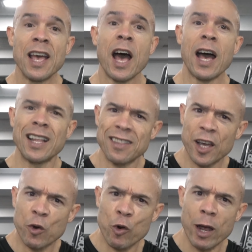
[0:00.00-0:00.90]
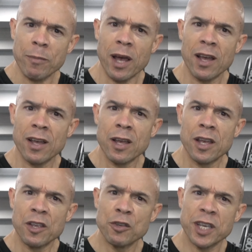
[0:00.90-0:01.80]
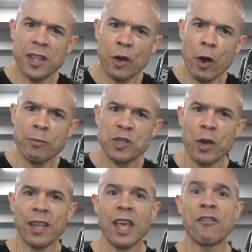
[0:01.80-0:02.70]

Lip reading: the grip, using the grip strength.